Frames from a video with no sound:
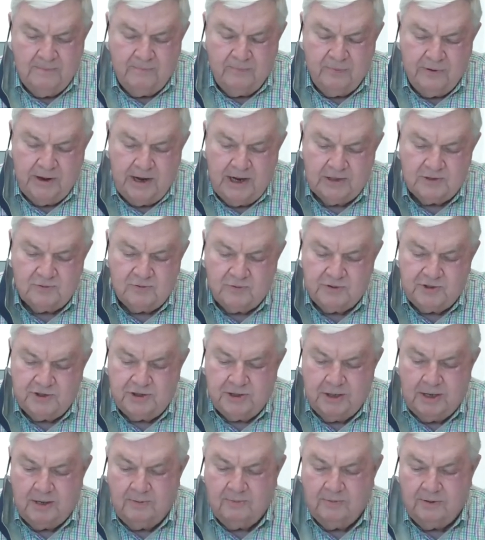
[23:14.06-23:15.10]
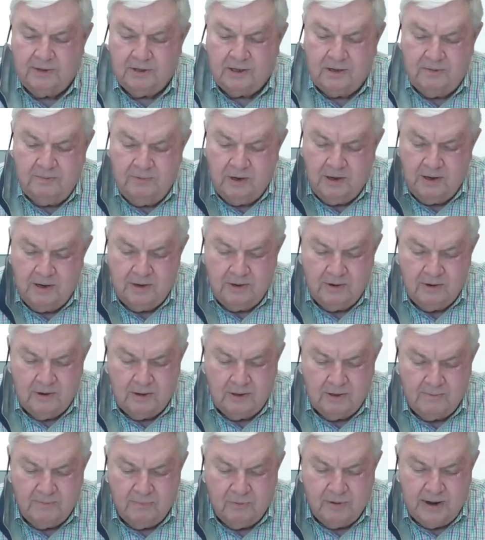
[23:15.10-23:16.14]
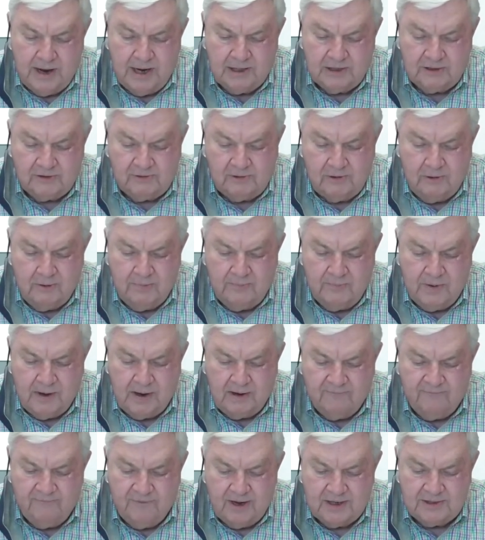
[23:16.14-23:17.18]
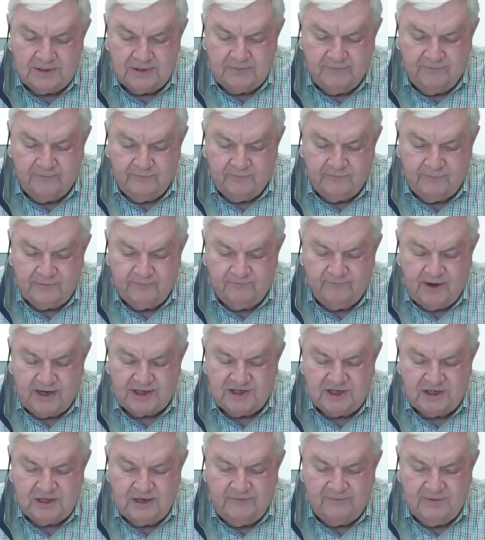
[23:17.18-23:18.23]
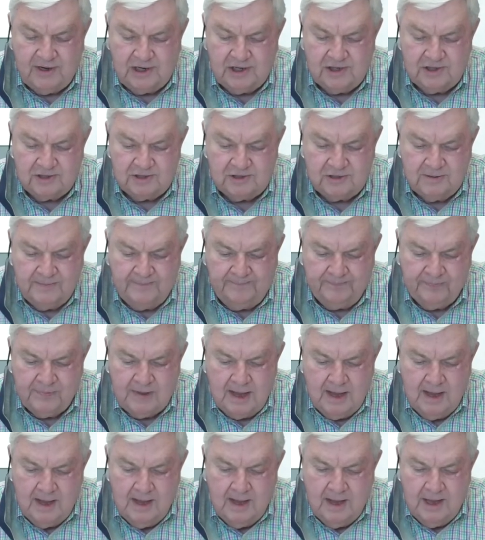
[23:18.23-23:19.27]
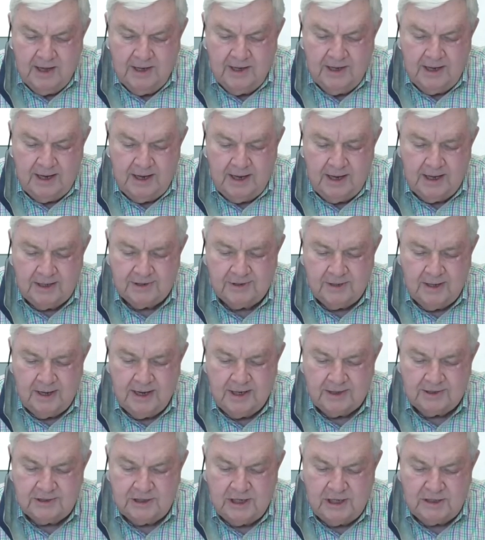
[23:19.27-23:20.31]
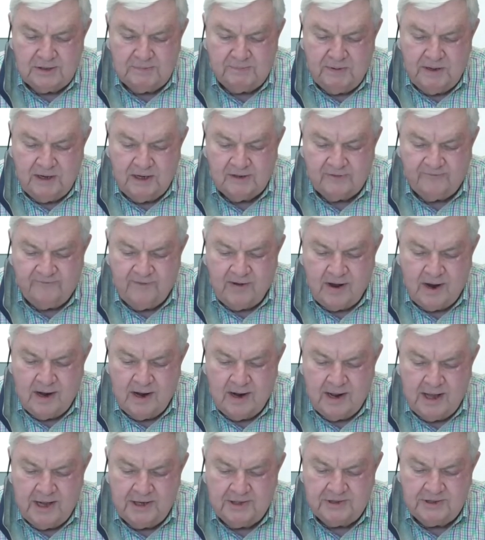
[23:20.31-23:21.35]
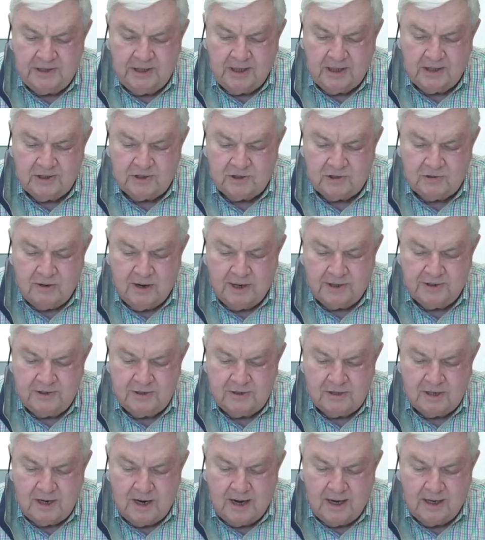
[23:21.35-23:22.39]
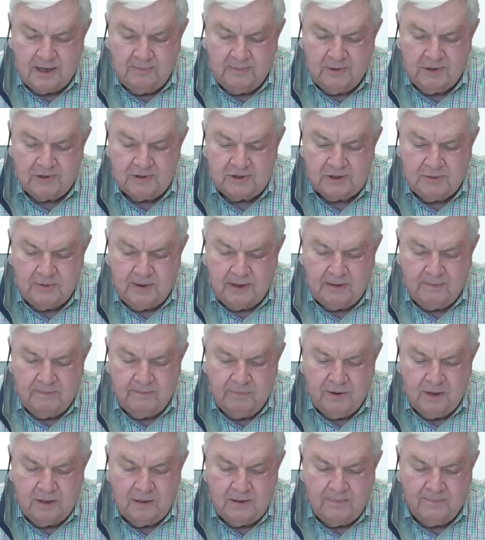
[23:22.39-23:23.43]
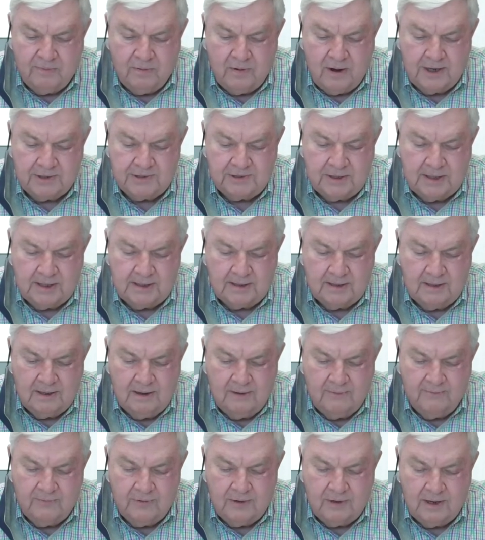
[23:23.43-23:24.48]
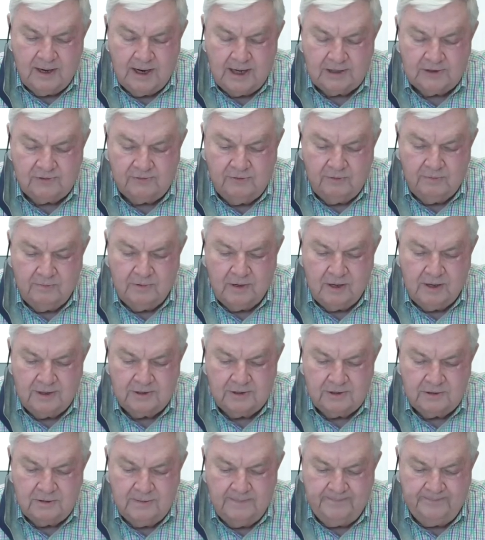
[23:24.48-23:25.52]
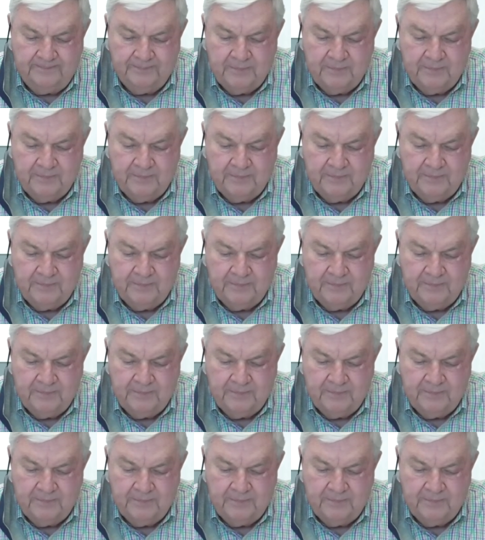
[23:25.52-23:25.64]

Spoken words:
Plans were shared with the community during the branch opening festivities. SHP is finalizing the construction documents so we can bid the project over the next few months.